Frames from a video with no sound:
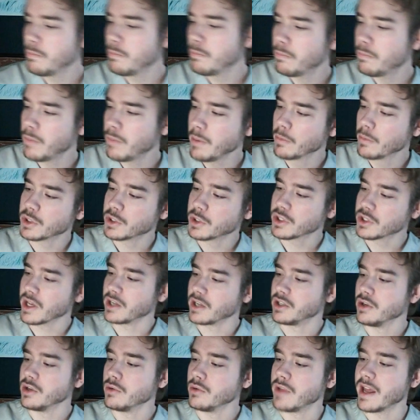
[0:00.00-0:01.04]
People just like
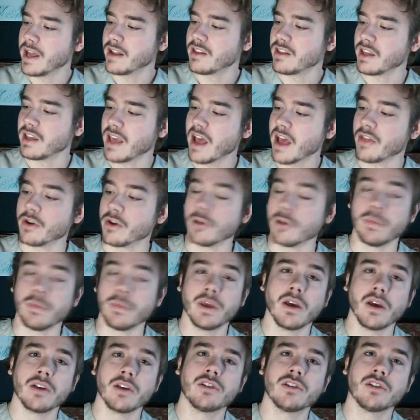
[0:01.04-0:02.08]
do get it together
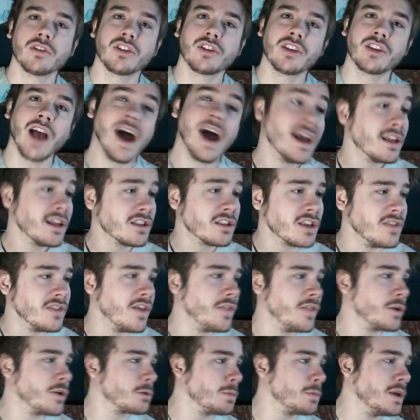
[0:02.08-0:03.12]
because there's science and
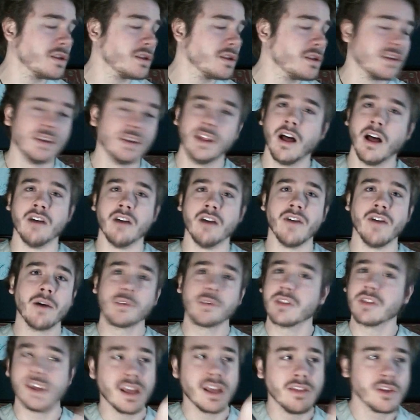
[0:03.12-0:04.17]
then there's peace and love. I was
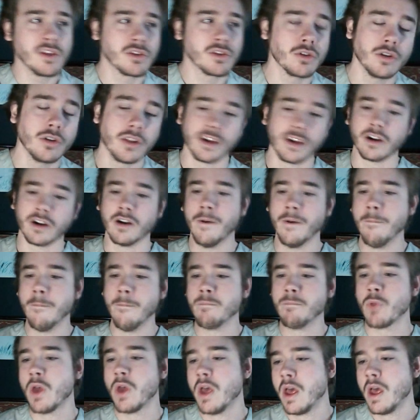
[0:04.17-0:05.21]
thinking this earlier.
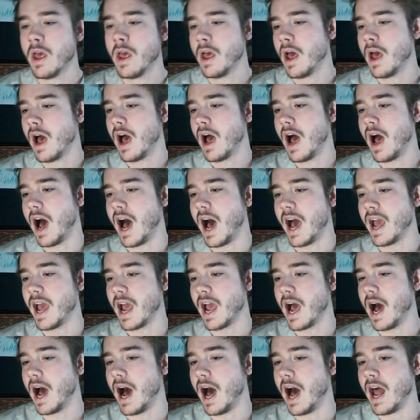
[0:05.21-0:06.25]
I
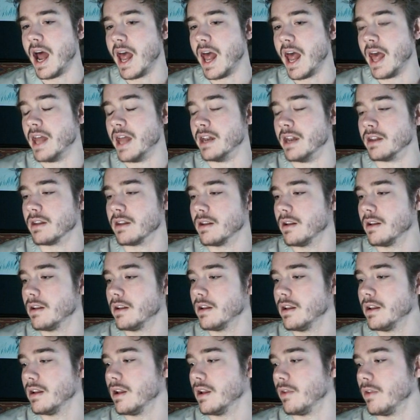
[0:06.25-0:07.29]
I and
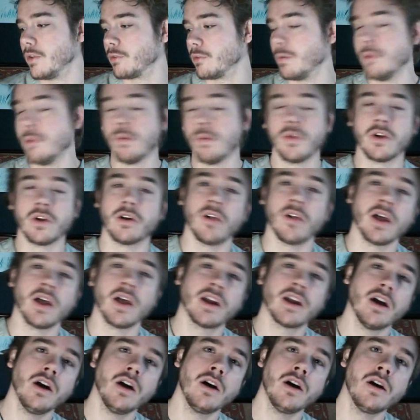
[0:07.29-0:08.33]
there's people that are like,
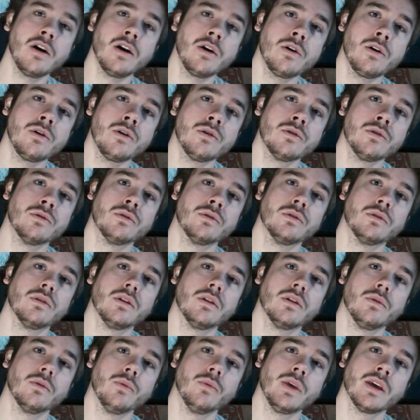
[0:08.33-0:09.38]
oh,
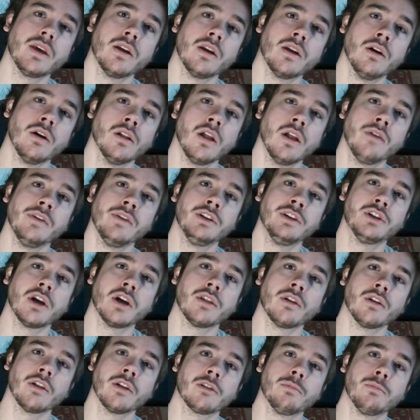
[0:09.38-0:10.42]
we can all love each
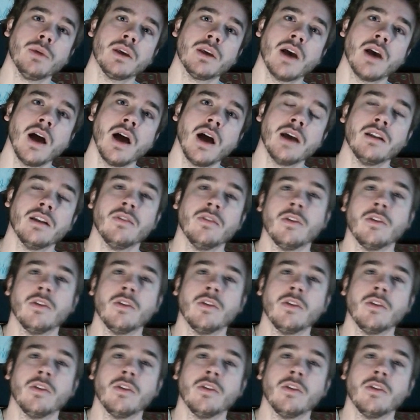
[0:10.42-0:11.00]
other. Let's be kind.